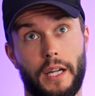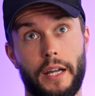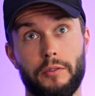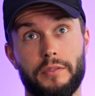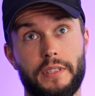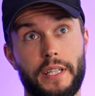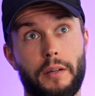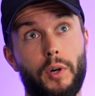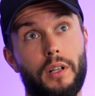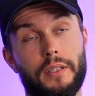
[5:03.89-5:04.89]
I don't think.
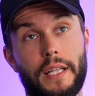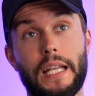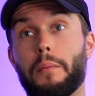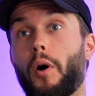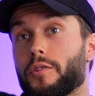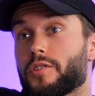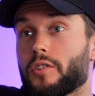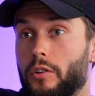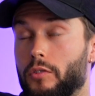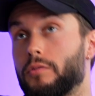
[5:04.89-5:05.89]
Well, then I'm
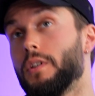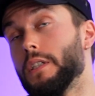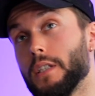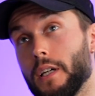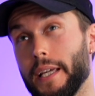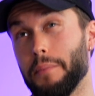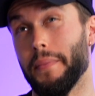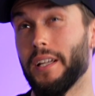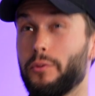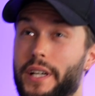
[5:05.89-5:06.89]
also, in
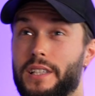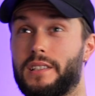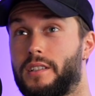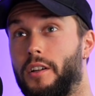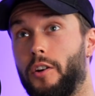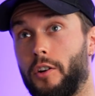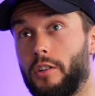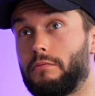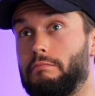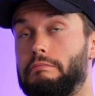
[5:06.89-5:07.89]
many ways,
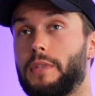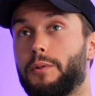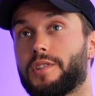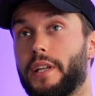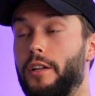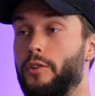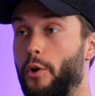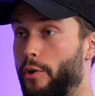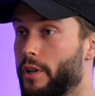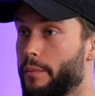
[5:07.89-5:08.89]
um, I would say a
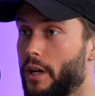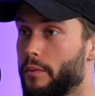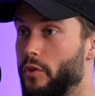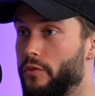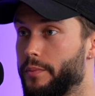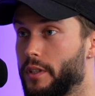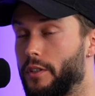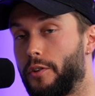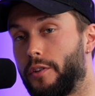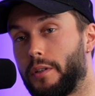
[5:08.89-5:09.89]
nerd about movement, a
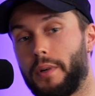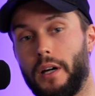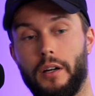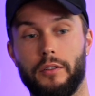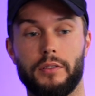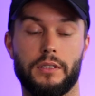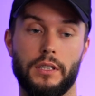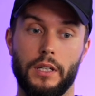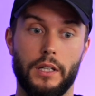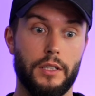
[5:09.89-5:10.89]
nerd about
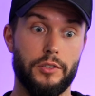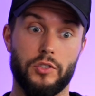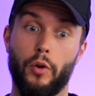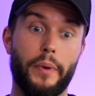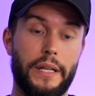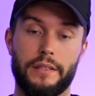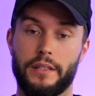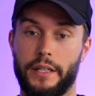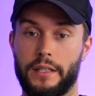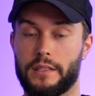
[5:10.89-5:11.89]
so many
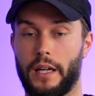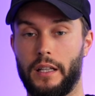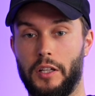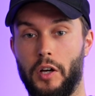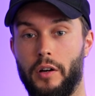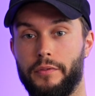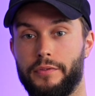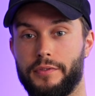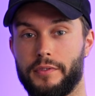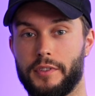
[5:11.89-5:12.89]
things. I love
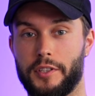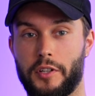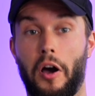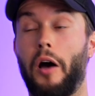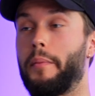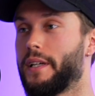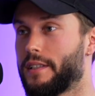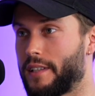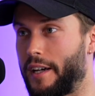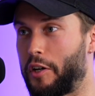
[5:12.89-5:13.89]

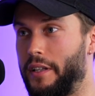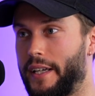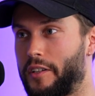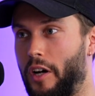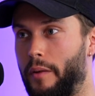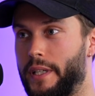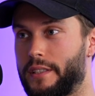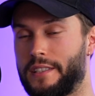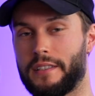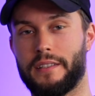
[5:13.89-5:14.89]
comics. I collect comics.
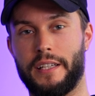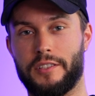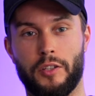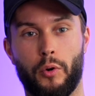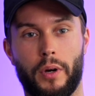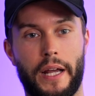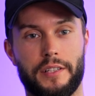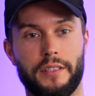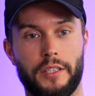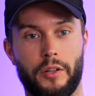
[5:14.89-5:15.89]
These are the things no one
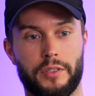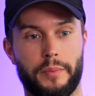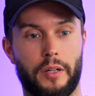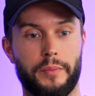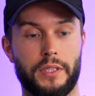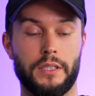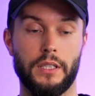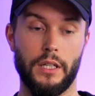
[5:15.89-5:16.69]
actually knows about me.